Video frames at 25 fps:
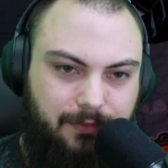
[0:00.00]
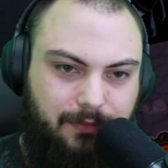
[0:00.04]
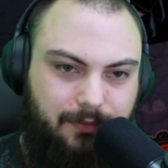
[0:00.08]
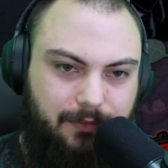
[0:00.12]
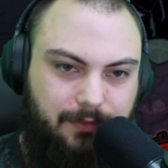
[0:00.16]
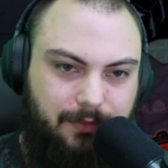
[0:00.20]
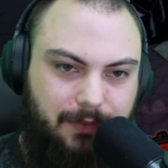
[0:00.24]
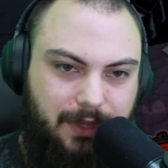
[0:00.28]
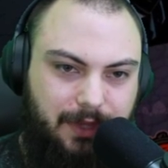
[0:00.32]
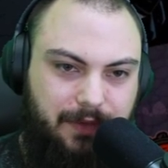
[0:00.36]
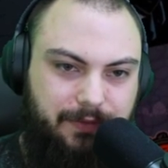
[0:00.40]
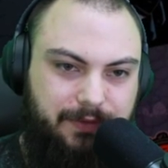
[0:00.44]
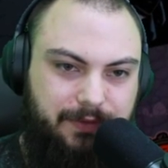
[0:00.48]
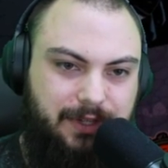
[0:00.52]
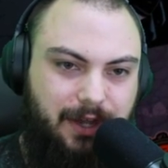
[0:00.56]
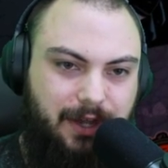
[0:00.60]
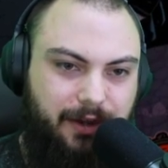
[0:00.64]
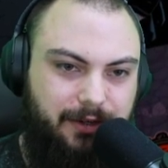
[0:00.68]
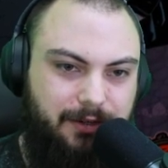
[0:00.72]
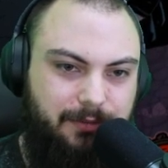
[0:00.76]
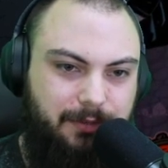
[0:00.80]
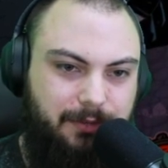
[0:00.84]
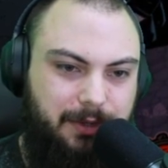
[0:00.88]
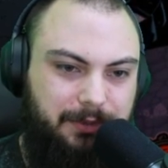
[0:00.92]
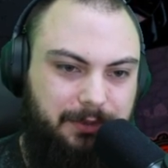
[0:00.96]
Even
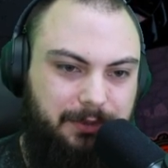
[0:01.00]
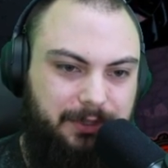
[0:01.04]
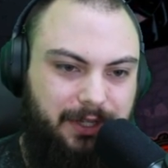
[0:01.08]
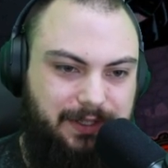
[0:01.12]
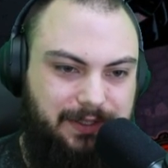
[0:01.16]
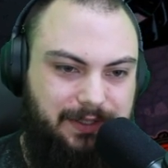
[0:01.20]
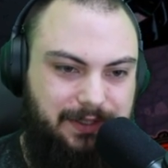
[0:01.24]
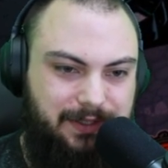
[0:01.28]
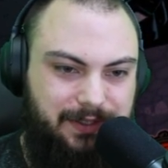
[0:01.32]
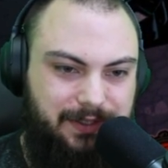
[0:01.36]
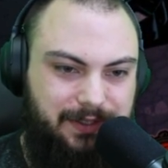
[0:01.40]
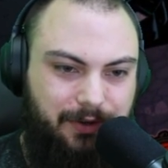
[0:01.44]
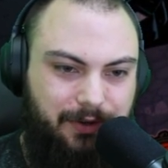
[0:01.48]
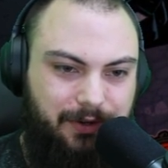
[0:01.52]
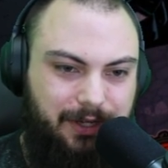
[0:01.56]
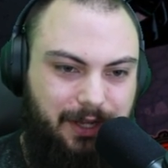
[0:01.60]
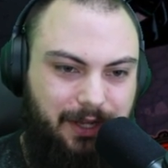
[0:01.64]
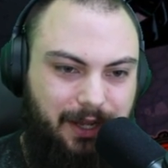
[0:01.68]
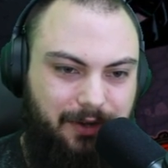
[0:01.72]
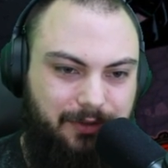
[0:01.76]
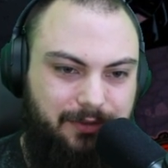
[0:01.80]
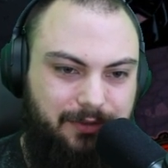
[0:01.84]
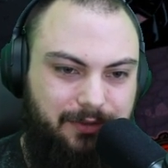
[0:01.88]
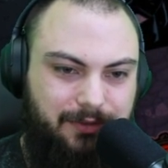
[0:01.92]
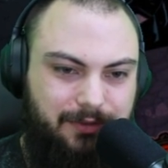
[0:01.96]
talking to people doesn't slow it
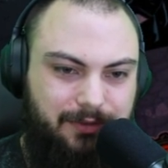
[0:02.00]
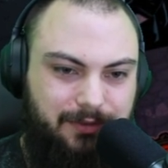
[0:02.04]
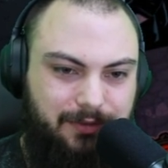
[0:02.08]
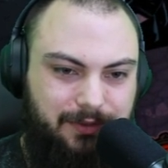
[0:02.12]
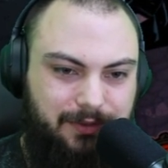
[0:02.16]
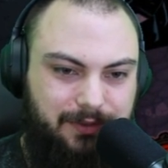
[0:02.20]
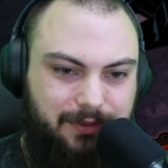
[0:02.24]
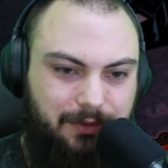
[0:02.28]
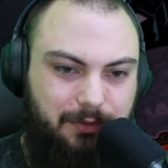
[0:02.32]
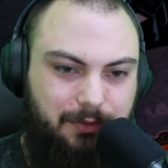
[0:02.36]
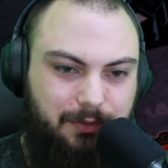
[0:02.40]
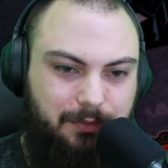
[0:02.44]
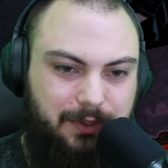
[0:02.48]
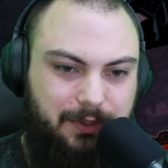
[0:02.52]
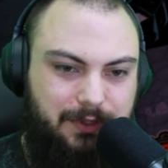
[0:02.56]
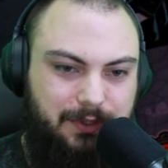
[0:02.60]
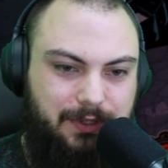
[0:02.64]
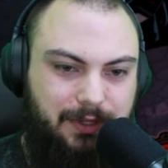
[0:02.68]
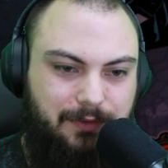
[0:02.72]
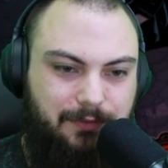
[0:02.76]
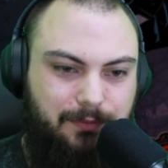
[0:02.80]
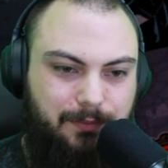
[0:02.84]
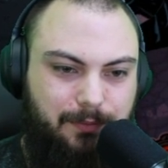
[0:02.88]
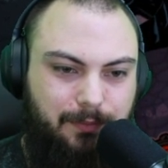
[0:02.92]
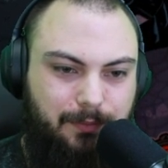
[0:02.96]
down. Looks like we must
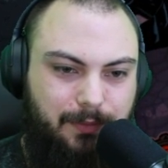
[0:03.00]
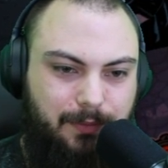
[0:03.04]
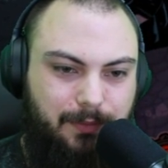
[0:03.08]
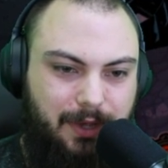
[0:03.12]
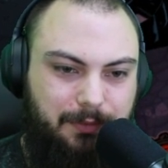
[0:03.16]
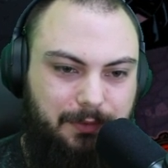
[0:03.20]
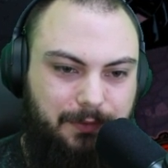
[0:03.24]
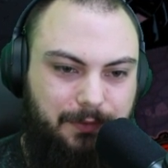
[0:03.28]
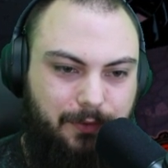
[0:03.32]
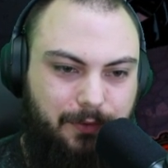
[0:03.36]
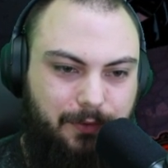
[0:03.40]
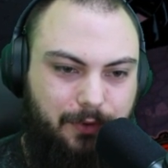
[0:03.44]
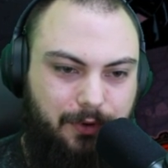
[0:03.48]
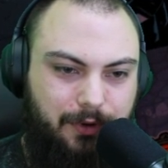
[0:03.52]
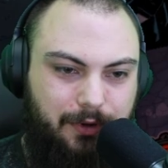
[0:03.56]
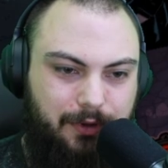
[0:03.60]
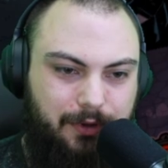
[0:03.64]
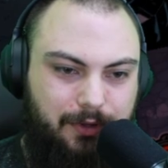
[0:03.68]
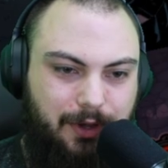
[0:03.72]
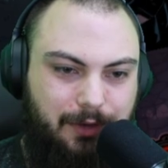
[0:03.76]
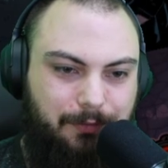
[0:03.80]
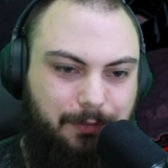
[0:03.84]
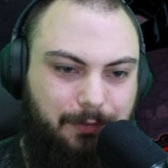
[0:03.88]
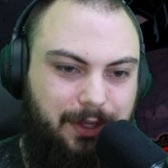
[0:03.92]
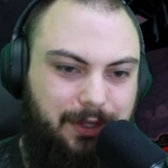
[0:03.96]
have met before.
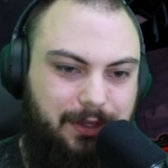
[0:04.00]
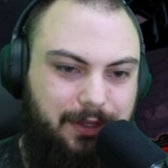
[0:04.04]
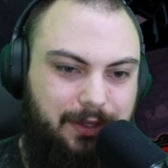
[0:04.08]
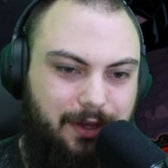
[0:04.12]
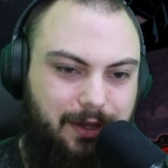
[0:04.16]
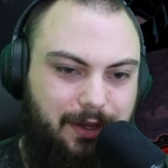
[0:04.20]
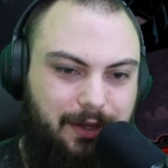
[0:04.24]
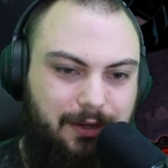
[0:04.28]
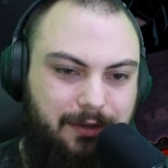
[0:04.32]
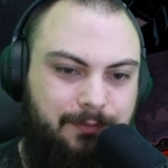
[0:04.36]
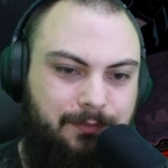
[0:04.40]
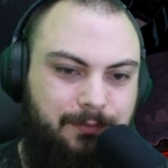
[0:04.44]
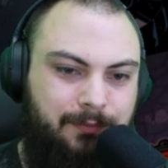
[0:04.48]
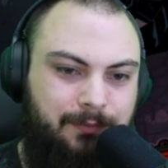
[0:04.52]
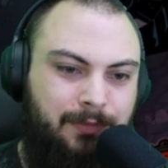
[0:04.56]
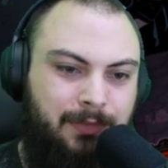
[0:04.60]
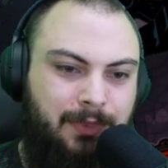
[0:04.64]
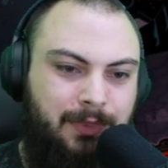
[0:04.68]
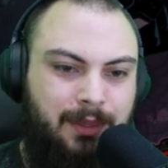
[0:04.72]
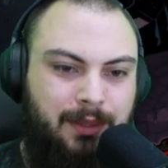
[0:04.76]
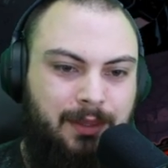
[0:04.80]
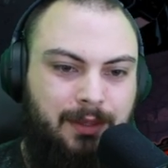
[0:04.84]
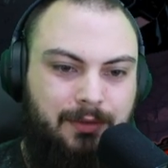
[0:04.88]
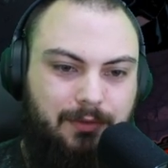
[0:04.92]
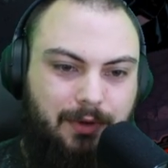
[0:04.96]
You have my gun.
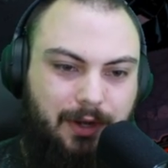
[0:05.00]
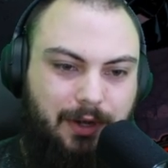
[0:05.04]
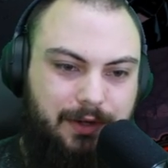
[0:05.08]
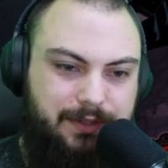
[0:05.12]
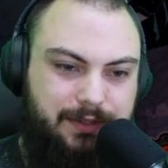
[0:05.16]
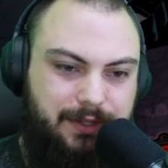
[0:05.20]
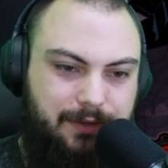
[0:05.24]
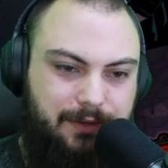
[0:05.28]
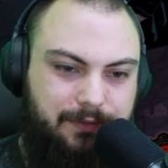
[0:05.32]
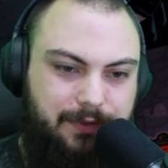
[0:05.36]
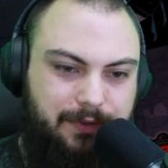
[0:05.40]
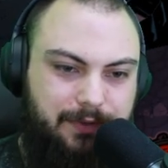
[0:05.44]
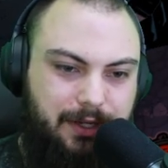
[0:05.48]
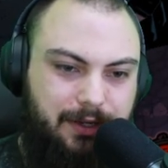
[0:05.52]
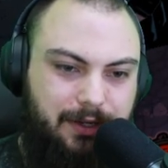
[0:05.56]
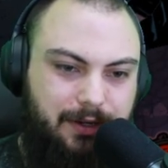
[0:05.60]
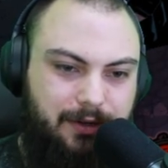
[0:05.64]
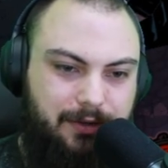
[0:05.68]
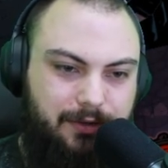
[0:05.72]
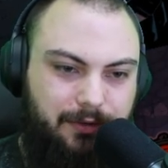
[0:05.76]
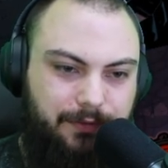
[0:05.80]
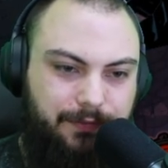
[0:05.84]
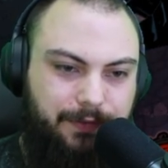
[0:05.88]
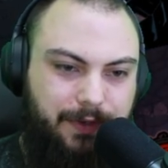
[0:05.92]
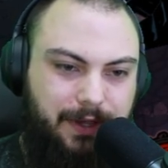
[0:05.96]
Riders have gear.
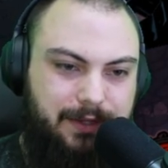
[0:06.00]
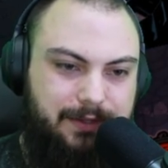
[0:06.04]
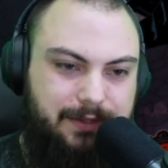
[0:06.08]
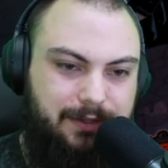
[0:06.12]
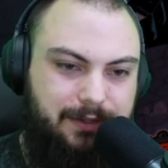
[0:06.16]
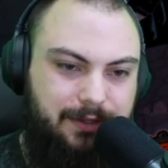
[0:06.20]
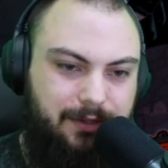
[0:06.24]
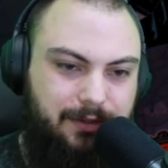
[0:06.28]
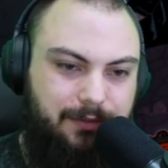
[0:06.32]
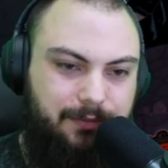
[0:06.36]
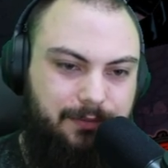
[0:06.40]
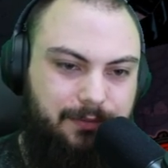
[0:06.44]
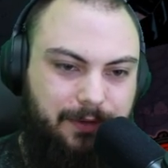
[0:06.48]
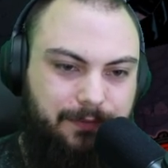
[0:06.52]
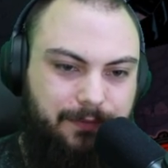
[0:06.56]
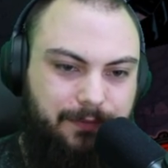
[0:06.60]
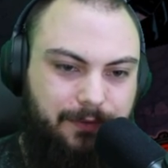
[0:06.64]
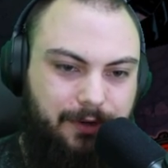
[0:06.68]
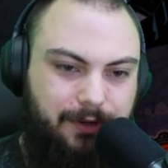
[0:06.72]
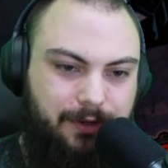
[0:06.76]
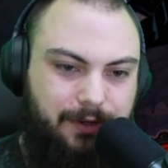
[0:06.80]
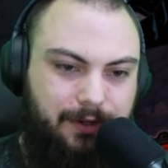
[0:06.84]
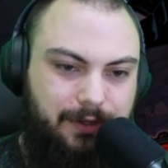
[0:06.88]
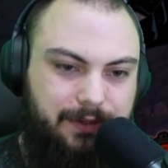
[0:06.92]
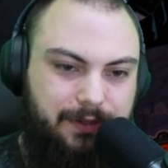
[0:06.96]
You'll face them. That
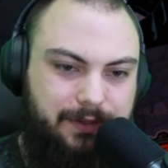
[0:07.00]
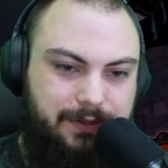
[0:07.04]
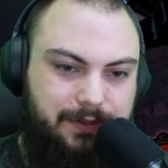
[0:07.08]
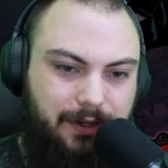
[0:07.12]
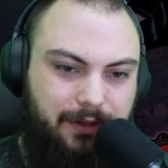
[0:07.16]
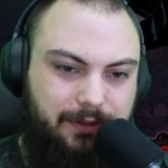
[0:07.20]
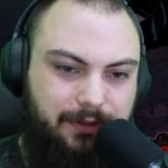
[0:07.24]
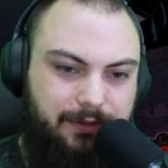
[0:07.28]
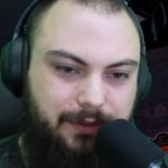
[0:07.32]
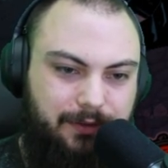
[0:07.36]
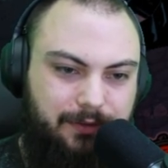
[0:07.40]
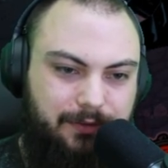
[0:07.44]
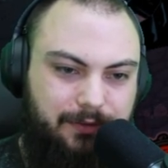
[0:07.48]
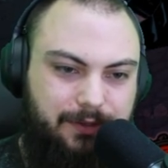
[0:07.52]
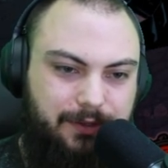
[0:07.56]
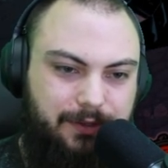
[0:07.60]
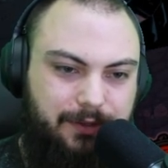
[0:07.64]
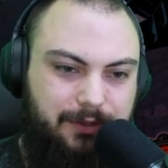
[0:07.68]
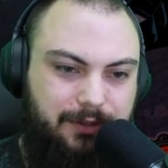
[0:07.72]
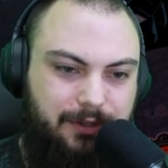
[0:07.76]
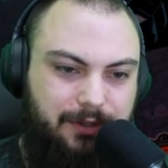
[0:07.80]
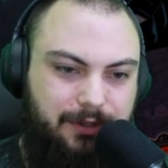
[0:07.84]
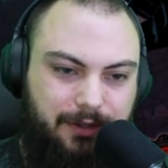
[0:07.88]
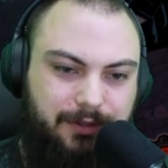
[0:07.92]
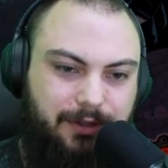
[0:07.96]
furnace. Talk to
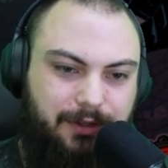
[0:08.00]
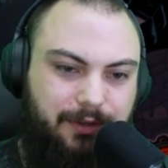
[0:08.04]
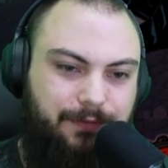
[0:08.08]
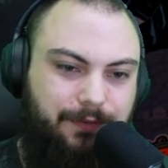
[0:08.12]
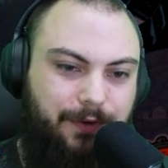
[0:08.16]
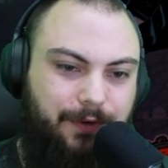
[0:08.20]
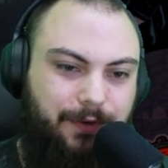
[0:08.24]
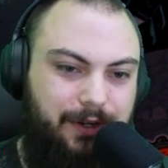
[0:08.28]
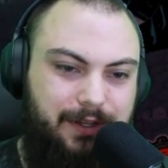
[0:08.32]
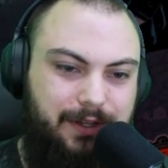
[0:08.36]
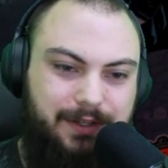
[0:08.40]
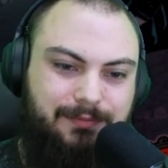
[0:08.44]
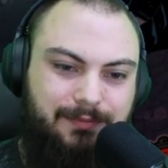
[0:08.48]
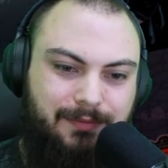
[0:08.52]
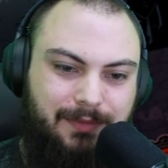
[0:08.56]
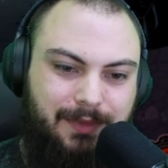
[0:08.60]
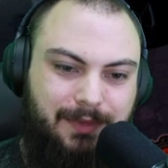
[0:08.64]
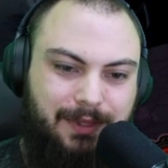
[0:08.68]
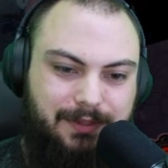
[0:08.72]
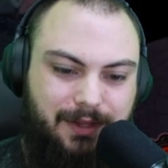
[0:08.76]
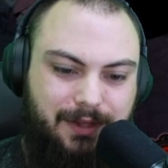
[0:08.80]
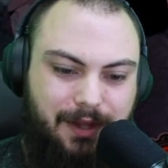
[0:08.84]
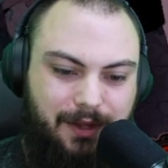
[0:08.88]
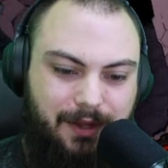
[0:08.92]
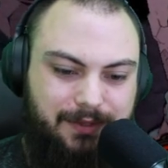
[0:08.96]
the furnace.
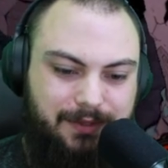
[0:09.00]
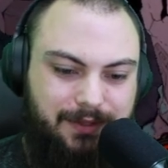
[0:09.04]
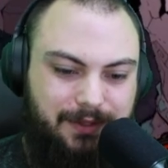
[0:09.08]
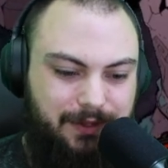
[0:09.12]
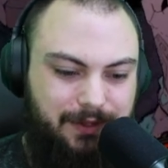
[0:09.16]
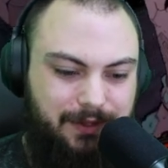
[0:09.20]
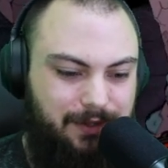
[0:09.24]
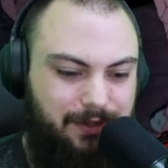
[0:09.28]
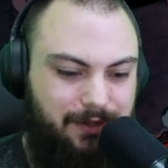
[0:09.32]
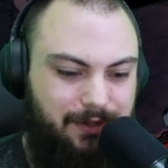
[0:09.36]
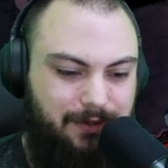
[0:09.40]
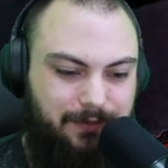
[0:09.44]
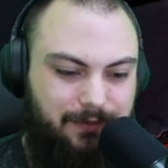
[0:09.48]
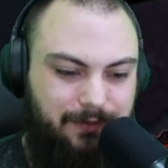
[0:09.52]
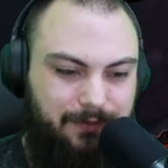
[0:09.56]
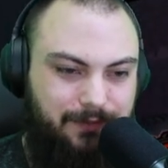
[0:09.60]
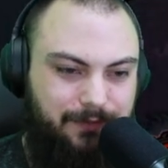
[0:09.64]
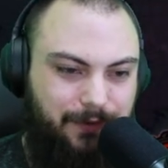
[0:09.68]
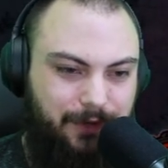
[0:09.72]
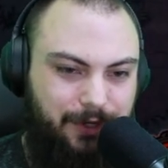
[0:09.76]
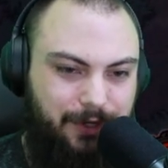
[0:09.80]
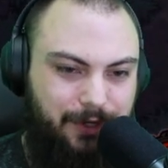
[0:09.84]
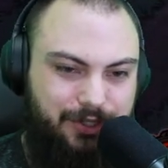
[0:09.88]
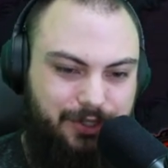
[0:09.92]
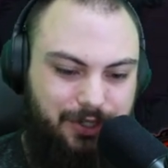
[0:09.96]
Talk to the
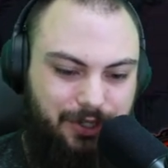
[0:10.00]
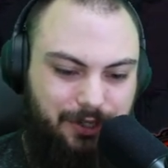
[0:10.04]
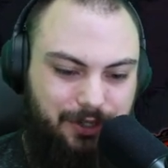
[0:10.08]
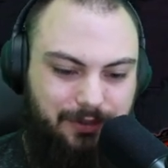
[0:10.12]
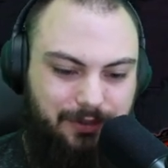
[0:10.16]
furniture.